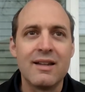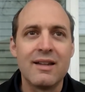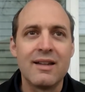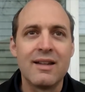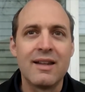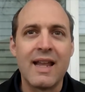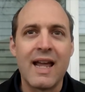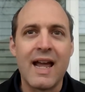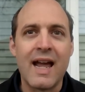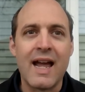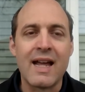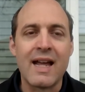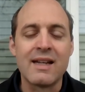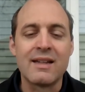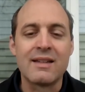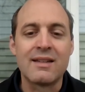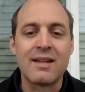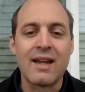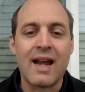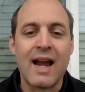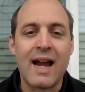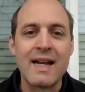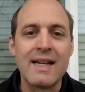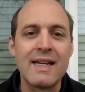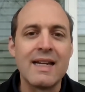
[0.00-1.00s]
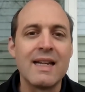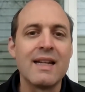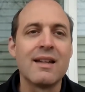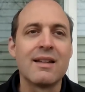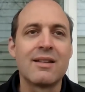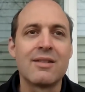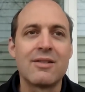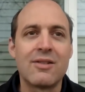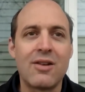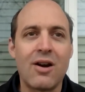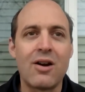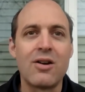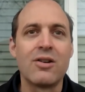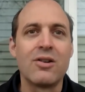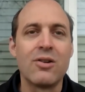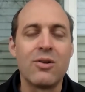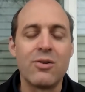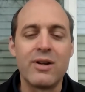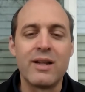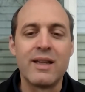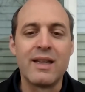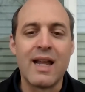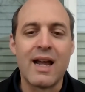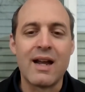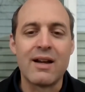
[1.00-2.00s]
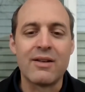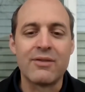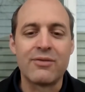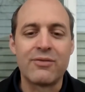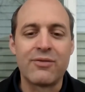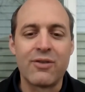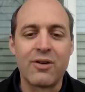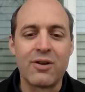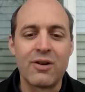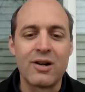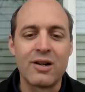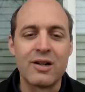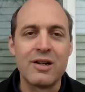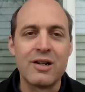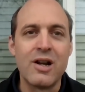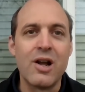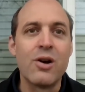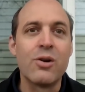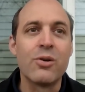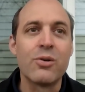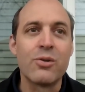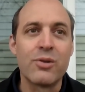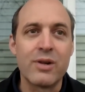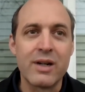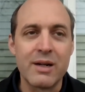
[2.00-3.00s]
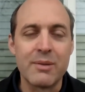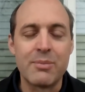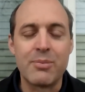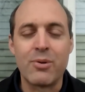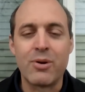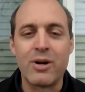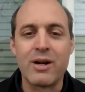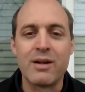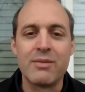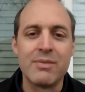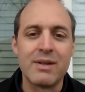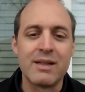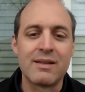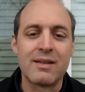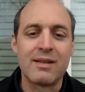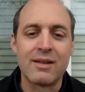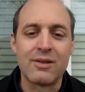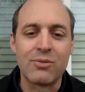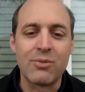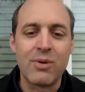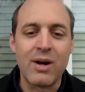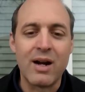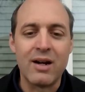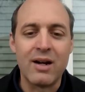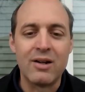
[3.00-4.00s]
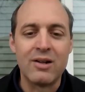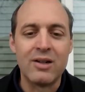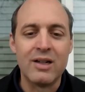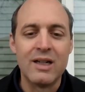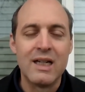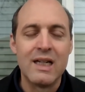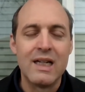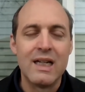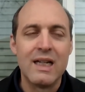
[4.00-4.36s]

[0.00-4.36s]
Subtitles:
that I need to start doing that for notary appointments as well.